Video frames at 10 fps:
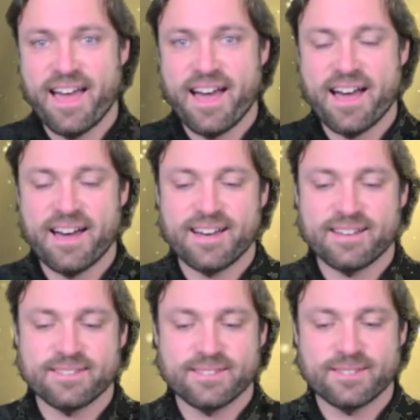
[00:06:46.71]

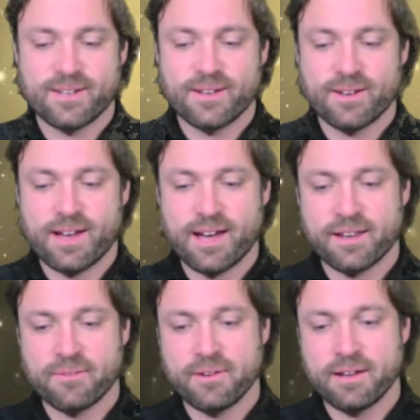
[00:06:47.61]
And
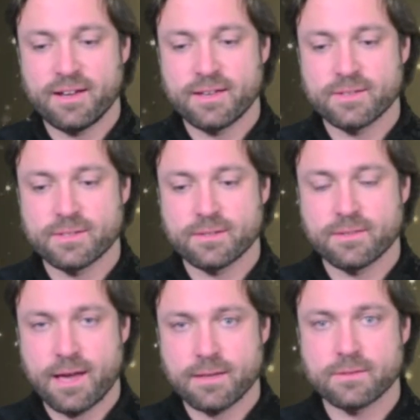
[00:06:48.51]
I realized
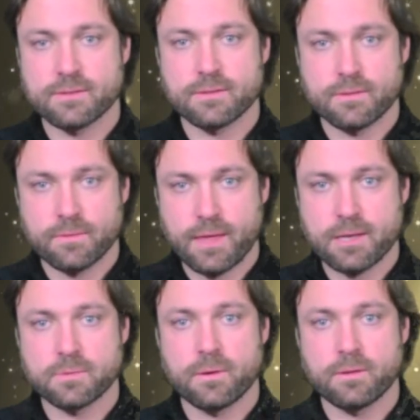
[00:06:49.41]
that's
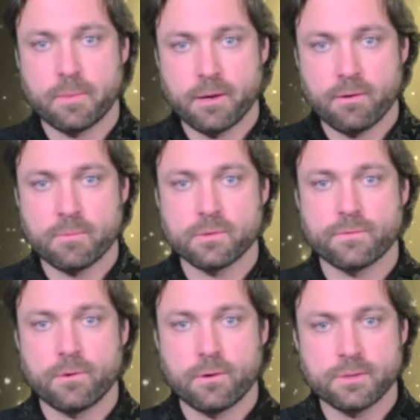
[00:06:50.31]
what the pyramid was
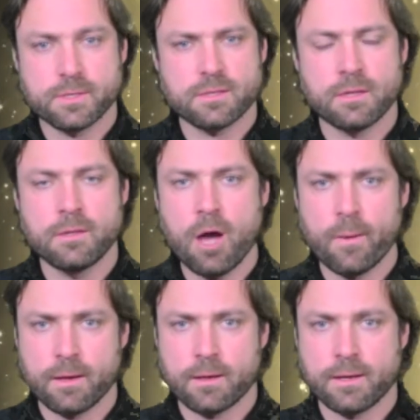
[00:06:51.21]
for. It's just a
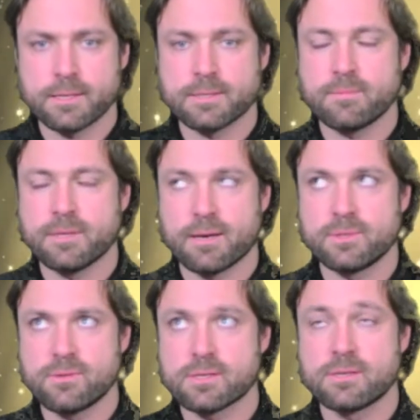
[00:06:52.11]
knowing. Like sometimes
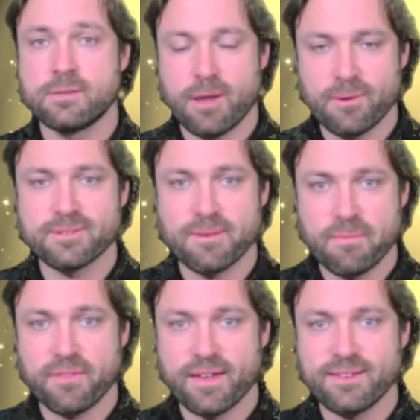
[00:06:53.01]
you just know
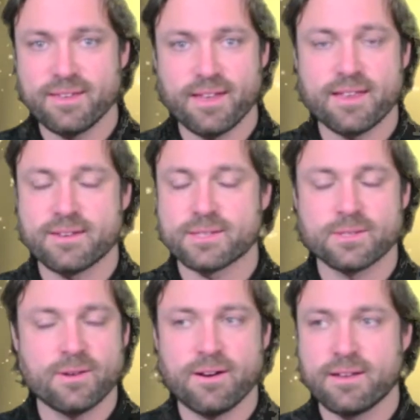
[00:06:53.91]
something, and it's
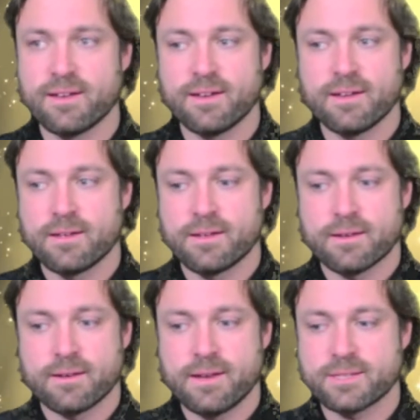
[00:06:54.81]
not
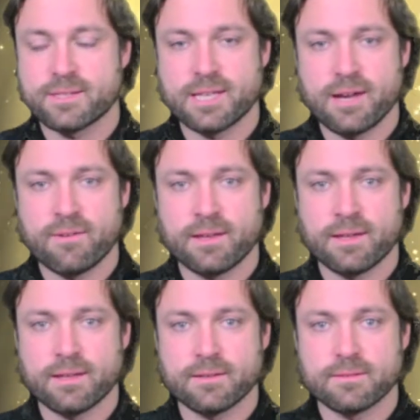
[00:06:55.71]

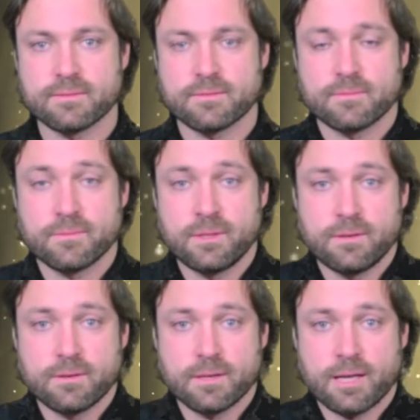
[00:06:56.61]
necessarily
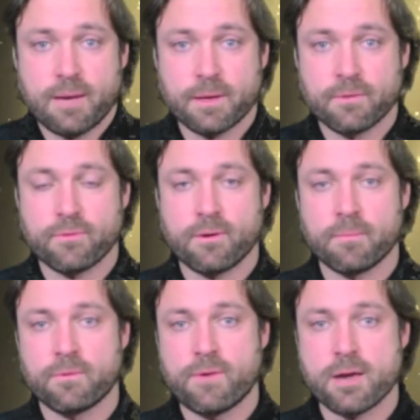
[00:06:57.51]
coming
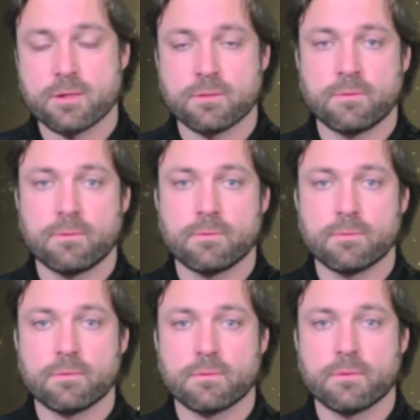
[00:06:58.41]
from the rational
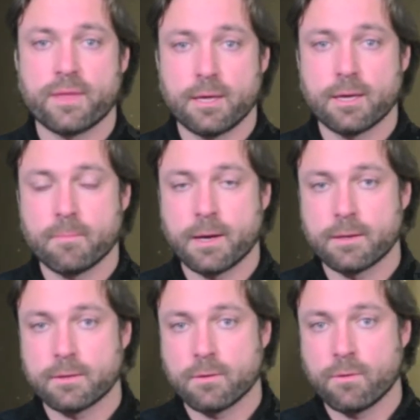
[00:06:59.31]
thinking mind,
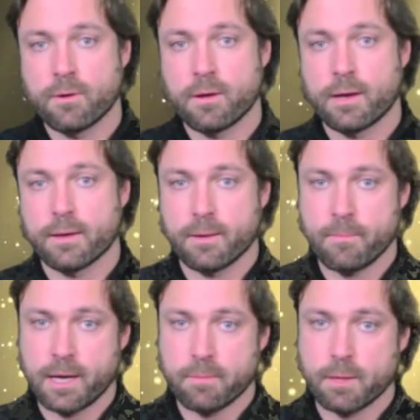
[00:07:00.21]
although I
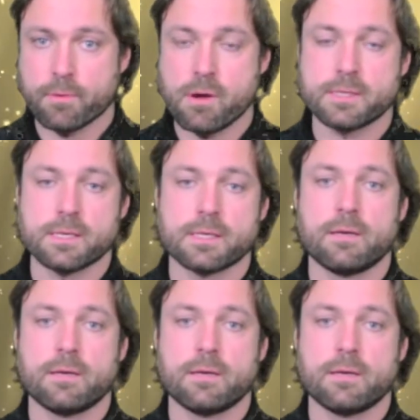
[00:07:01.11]
might have been processing a